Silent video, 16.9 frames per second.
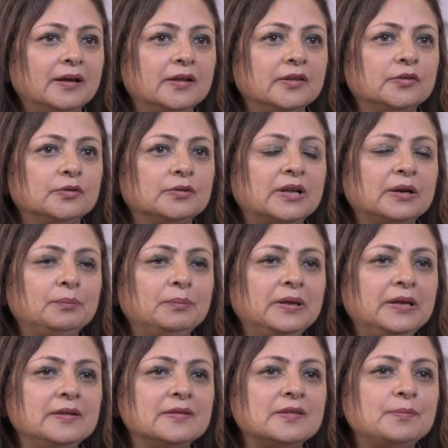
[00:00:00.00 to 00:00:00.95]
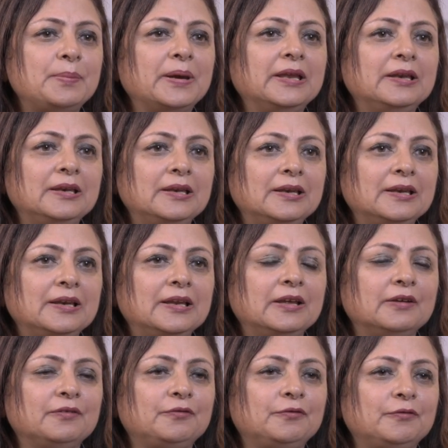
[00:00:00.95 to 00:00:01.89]
so that means pen,
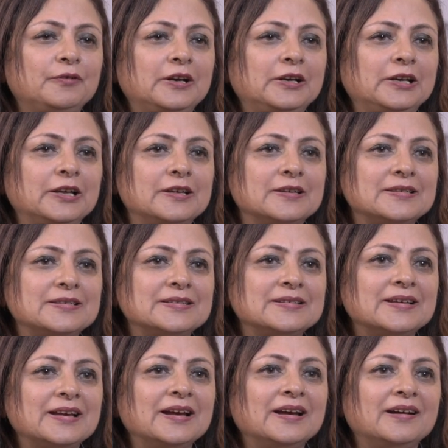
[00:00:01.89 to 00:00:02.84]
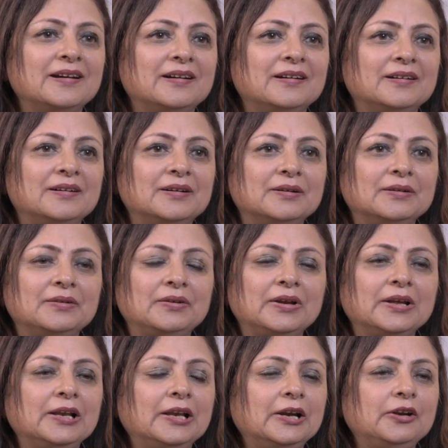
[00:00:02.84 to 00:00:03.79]
if it is
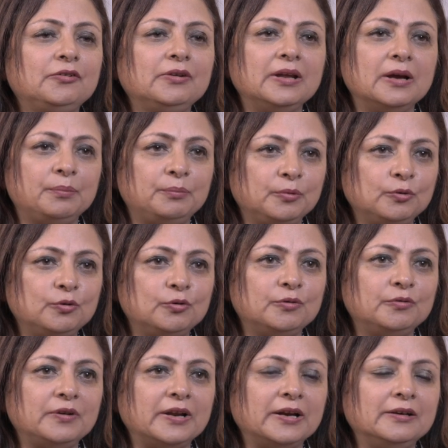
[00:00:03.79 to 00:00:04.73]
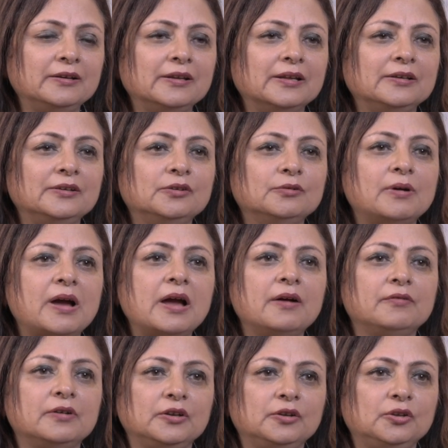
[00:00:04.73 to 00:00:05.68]
regulatory approved, and then you
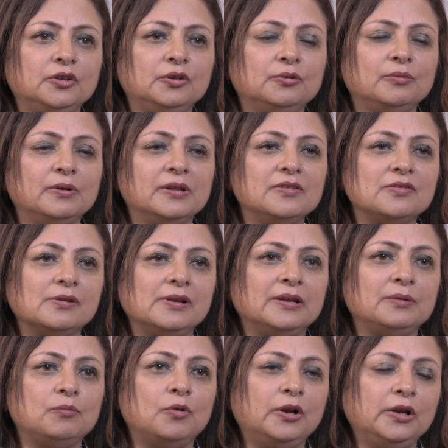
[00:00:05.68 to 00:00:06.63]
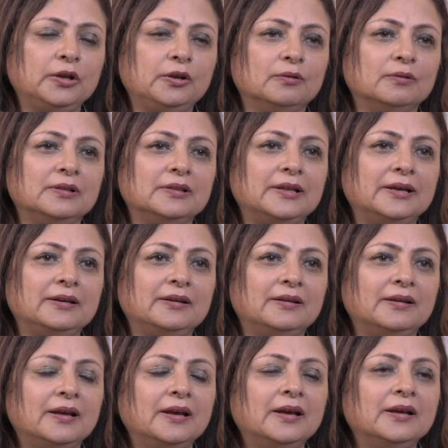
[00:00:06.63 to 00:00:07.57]
have a new insulin molecule,
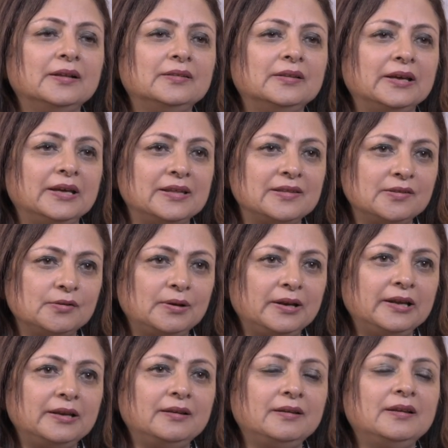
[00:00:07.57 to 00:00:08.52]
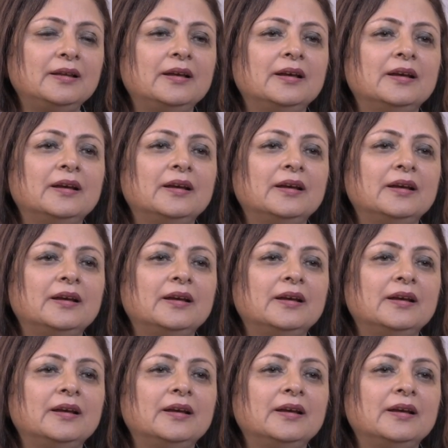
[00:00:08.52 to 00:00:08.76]
then the insulin